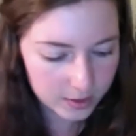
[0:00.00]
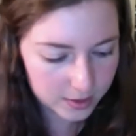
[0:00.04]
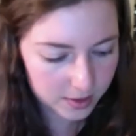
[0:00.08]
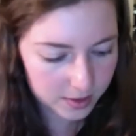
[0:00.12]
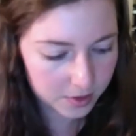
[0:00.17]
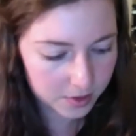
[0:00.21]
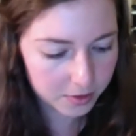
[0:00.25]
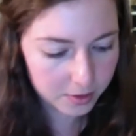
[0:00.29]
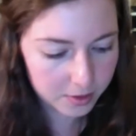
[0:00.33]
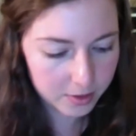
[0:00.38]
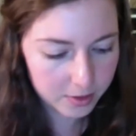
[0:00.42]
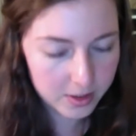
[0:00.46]

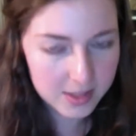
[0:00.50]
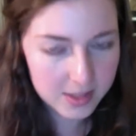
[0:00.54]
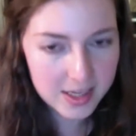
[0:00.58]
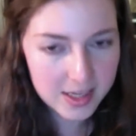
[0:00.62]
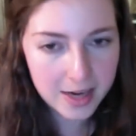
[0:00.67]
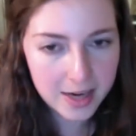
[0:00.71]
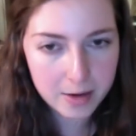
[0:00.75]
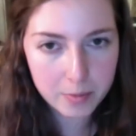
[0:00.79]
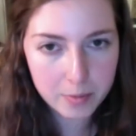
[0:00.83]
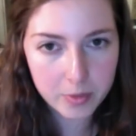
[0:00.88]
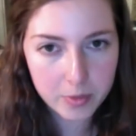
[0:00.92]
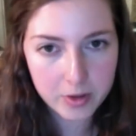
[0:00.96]
So the
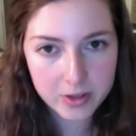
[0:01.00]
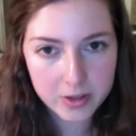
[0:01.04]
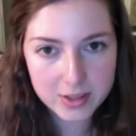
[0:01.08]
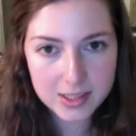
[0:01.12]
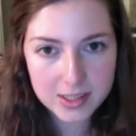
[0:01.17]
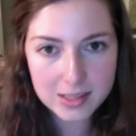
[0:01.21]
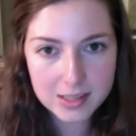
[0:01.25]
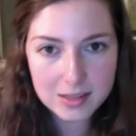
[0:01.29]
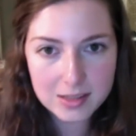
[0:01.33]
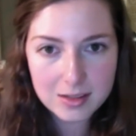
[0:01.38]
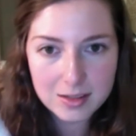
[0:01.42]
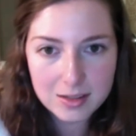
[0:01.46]
second
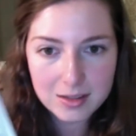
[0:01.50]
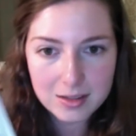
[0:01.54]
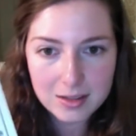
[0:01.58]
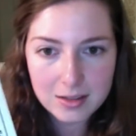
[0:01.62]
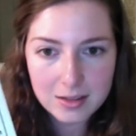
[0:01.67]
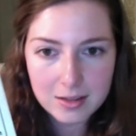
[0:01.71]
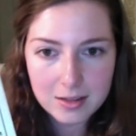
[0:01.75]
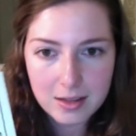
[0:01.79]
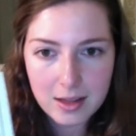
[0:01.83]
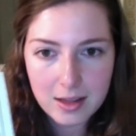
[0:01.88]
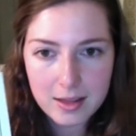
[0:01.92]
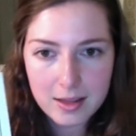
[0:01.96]
box,
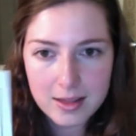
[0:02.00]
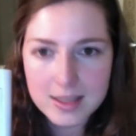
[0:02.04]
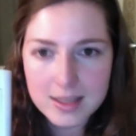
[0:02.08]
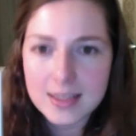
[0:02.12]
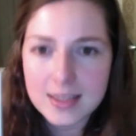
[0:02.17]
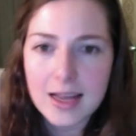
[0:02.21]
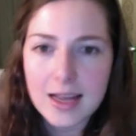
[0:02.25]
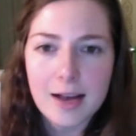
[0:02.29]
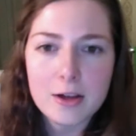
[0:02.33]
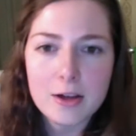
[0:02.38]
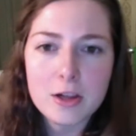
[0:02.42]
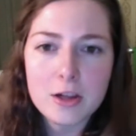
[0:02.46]

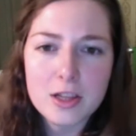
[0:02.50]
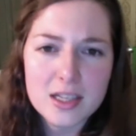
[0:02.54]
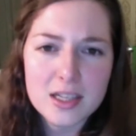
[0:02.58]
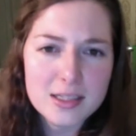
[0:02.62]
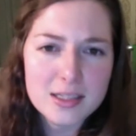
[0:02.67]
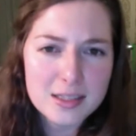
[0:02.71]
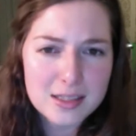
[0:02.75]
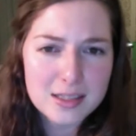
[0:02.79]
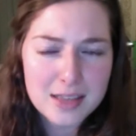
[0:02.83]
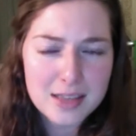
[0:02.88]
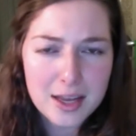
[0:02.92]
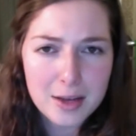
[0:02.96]
this actually
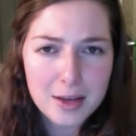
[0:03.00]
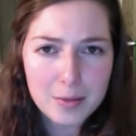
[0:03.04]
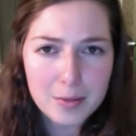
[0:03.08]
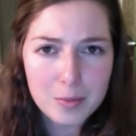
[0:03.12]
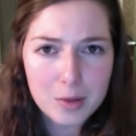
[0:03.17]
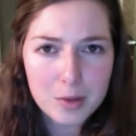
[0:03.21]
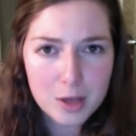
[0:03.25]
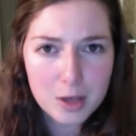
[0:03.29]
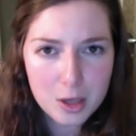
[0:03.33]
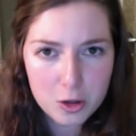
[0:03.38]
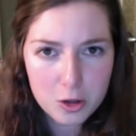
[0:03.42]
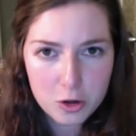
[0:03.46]
is the
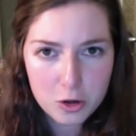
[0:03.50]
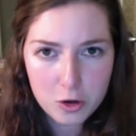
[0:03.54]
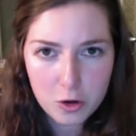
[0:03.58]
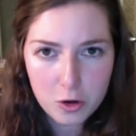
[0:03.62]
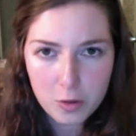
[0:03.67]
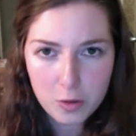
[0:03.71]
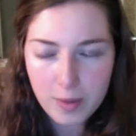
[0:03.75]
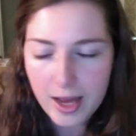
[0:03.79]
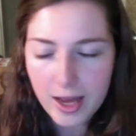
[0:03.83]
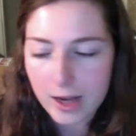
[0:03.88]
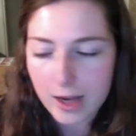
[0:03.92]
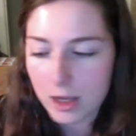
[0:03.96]
same
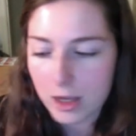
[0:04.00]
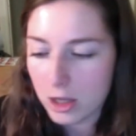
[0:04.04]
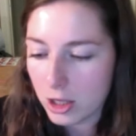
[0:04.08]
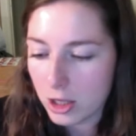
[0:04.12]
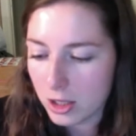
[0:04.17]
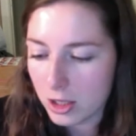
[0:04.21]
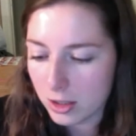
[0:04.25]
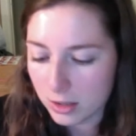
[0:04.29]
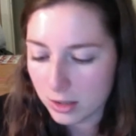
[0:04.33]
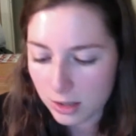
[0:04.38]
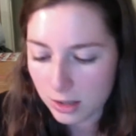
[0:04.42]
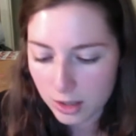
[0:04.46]
Kissho
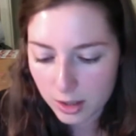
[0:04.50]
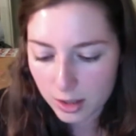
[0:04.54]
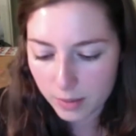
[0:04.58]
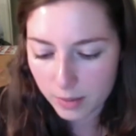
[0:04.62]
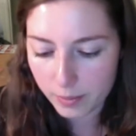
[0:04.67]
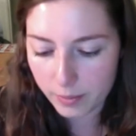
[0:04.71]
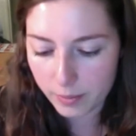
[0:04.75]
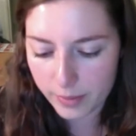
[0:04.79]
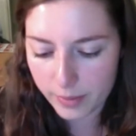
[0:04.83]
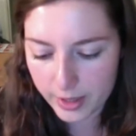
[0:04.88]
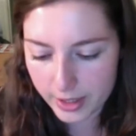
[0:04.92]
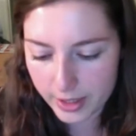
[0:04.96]
packaging,
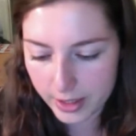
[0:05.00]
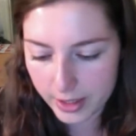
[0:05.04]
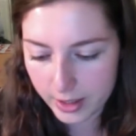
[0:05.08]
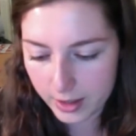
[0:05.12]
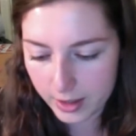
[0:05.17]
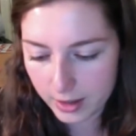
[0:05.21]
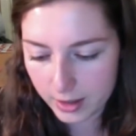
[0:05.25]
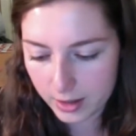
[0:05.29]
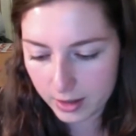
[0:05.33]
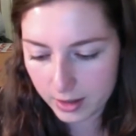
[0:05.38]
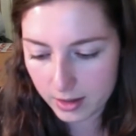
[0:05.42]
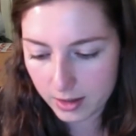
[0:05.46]

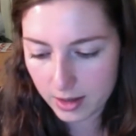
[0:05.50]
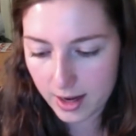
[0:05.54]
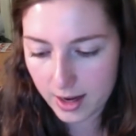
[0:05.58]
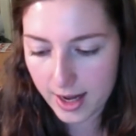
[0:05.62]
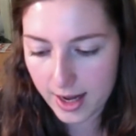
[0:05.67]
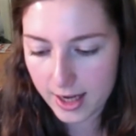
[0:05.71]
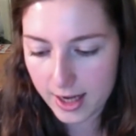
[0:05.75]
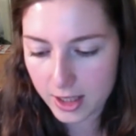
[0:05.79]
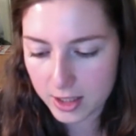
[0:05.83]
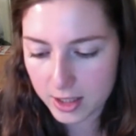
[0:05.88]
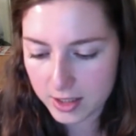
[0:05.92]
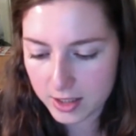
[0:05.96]
but
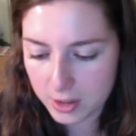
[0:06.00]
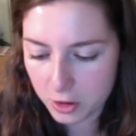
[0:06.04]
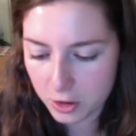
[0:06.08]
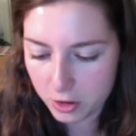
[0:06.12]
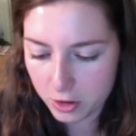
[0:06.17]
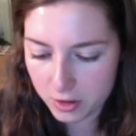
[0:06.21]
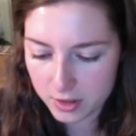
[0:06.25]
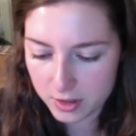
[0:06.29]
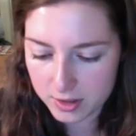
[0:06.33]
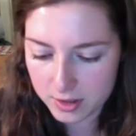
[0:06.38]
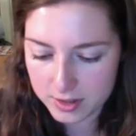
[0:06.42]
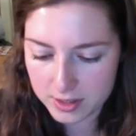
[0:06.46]
I just
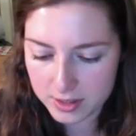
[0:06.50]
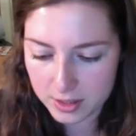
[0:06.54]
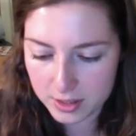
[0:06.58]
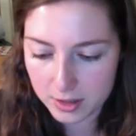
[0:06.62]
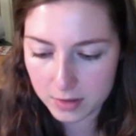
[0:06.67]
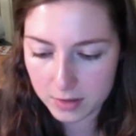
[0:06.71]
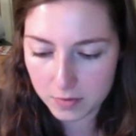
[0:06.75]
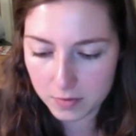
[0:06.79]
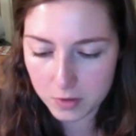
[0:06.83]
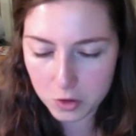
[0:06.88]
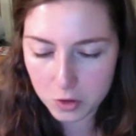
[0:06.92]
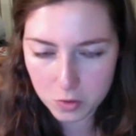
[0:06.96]
chose
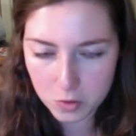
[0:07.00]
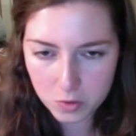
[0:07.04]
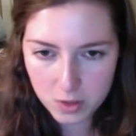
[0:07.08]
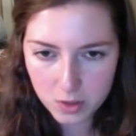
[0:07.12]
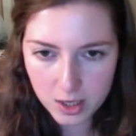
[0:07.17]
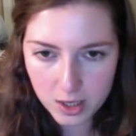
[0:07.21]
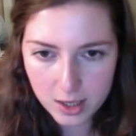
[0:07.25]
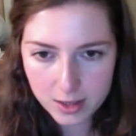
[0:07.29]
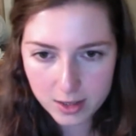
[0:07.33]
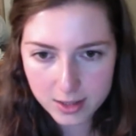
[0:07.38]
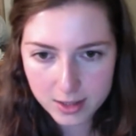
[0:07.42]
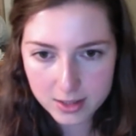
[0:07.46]
individual
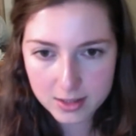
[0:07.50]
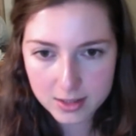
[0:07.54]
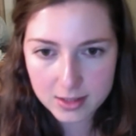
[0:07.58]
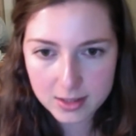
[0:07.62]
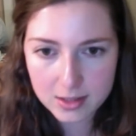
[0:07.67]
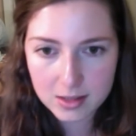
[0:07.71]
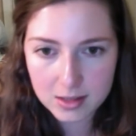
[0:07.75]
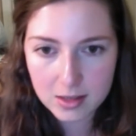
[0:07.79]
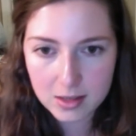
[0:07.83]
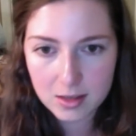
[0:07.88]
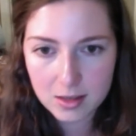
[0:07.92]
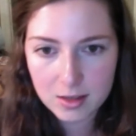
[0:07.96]

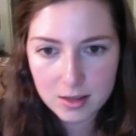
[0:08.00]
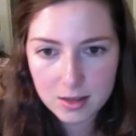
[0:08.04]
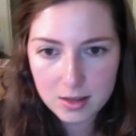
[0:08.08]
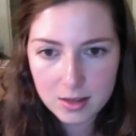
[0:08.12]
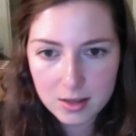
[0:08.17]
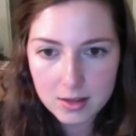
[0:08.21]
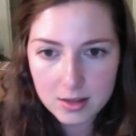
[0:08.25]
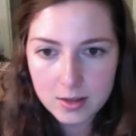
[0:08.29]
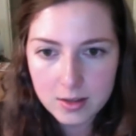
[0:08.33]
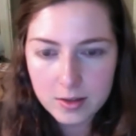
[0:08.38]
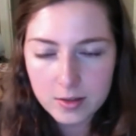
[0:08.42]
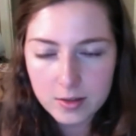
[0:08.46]
colors.
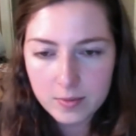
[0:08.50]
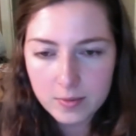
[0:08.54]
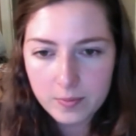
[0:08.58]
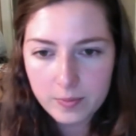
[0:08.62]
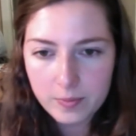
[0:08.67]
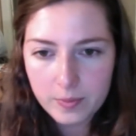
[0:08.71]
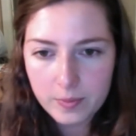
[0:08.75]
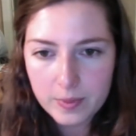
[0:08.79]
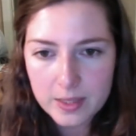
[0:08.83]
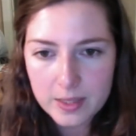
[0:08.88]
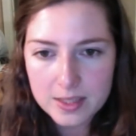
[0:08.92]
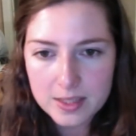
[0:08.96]

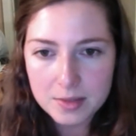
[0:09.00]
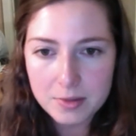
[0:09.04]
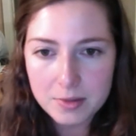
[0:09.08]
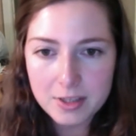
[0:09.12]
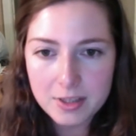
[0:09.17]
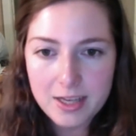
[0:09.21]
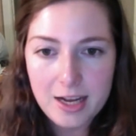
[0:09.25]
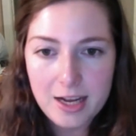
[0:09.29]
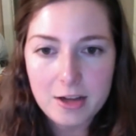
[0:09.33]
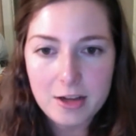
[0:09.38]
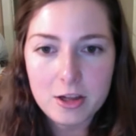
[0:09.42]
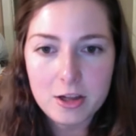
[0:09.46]
This
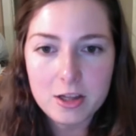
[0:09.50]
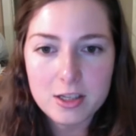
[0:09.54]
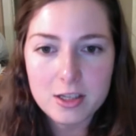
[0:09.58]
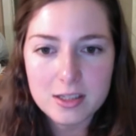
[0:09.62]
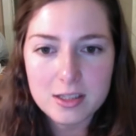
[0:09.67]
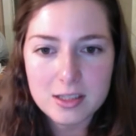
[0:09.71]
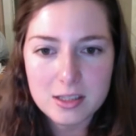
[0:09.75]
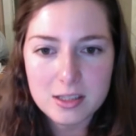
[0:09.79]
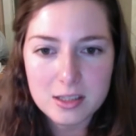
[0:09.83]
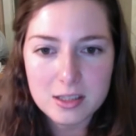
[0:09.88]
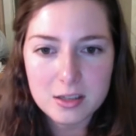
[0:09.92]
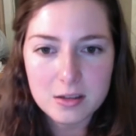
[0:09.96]
one actually
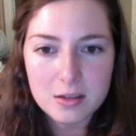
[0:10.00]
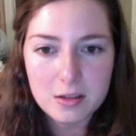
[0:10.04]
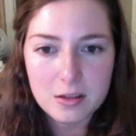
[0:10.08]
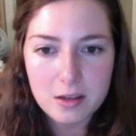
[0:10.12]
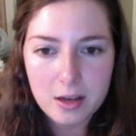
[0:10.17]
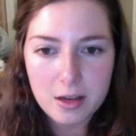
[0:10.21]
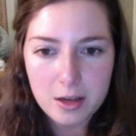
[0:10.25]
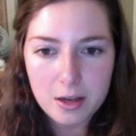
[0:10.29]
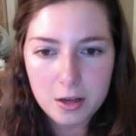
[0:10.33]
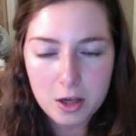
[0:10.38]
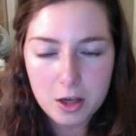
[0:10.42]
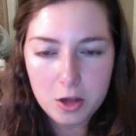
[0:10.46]
is still
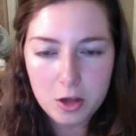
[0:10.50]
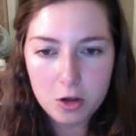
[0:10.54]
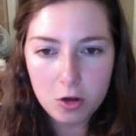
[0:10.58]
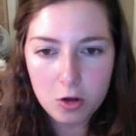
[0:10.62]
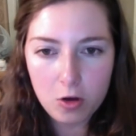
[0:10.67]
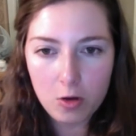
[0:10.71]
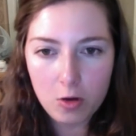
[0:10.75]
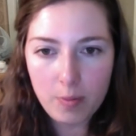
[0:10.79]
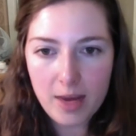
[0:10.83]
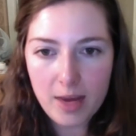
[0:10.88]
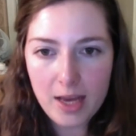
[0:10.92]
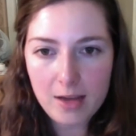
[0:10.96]
a
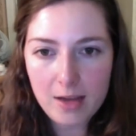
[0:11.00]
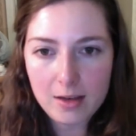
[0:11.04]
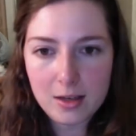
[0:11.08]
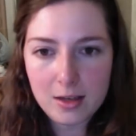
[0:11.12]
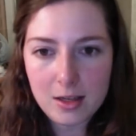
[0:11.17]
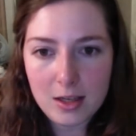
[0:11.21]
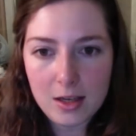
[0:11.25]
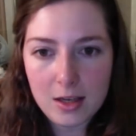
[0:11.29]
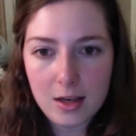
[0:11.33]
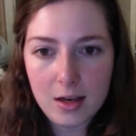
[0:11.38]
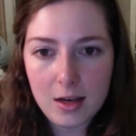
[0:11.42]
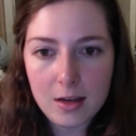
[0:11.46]
Kissho paint
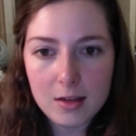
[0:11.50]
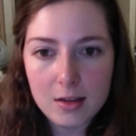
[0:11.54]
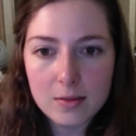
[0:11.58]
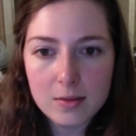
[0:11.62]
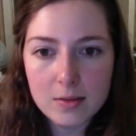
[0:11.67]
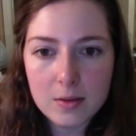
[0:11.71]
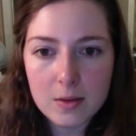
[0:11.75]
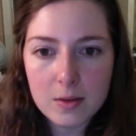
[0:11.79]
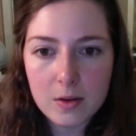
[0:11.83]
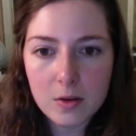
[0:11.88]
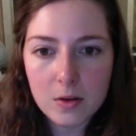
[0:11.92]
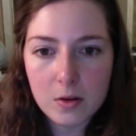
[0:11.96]

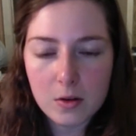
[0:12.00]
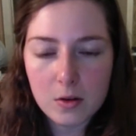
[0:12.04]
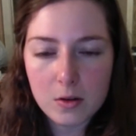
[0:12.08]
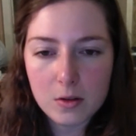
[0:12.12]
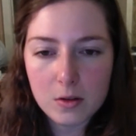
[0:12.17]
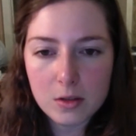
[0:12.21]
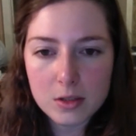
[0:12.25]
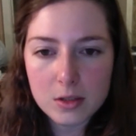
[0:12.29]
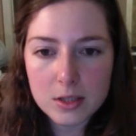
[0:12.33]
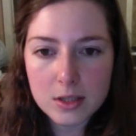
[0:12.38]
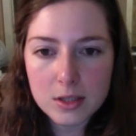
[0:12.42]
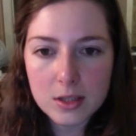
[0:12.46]
here, the
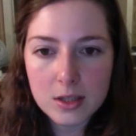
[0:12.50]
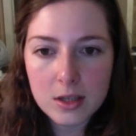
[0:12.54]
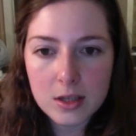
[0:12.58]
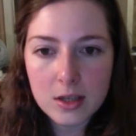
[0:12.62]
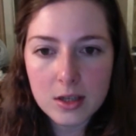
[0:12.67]
gold,